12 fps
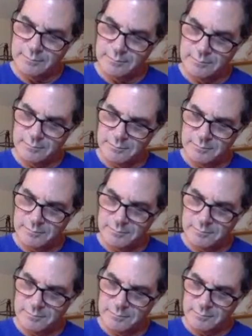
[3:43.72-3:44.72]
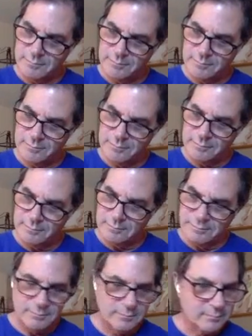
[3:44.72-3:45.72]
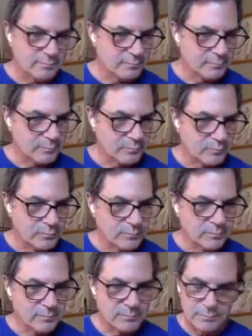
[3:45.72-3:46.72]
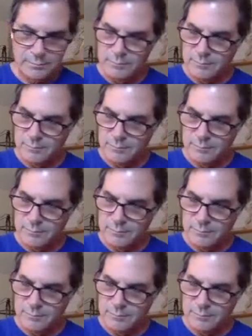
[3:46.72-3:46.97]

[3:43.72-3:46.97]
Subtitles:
(silent)